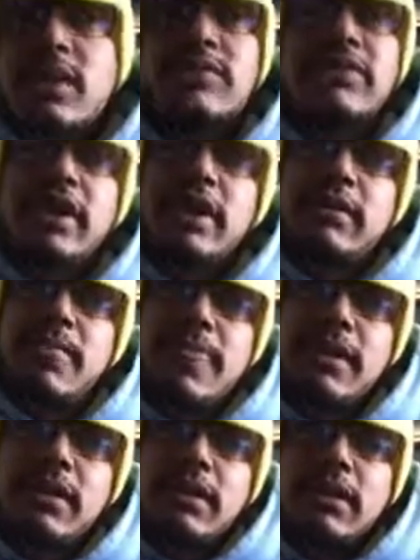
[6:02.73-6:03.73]
what I'm saying.
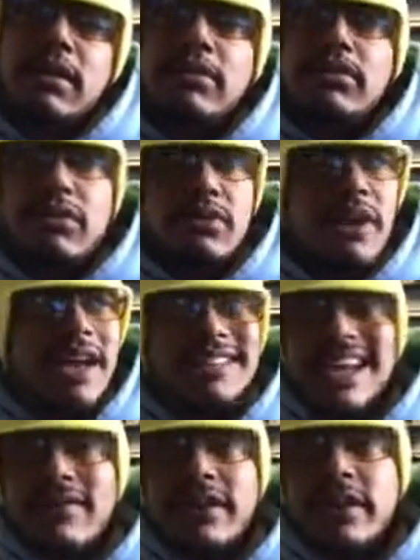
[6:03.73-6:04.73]
You know,
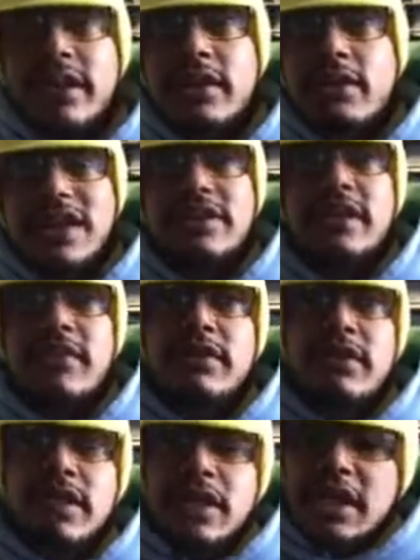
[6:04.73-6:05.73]
scrutinize everything, question
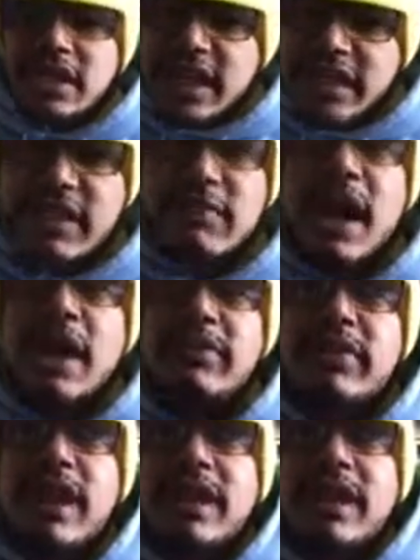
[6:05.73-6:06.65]
everything, get to the bottom of it.